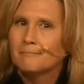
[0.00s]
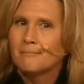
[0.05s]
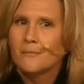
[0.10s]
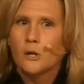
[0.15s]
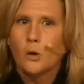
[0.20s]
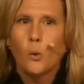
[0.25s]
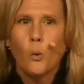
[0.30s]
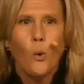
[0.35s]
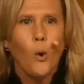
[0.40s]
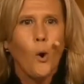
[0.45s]

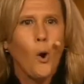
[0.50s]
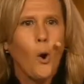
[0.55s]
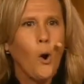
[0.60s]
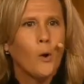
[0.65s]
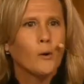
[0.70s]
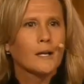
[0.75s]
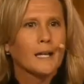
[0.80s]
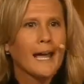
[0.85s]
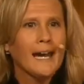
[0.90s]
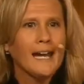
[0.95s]

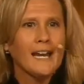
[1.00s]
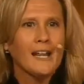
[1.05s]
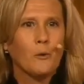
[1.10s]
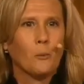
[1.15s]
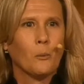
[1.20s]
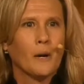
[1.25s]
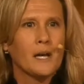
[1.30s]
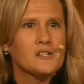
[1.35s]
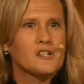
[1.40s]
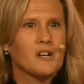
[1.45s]
Ooh, Lady
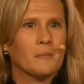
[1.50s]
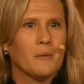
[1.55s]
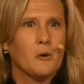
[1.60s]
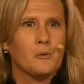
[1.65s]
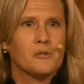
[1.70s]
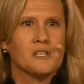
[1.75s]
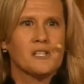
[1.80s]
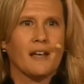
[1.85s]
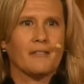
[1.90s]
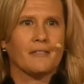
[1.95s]
Wisdom, who
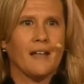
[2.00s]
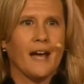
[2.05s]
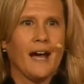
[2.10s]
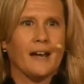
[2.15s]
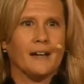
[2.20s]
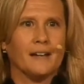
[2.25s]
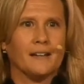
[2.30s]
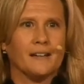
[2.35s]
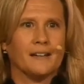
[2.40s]
said that?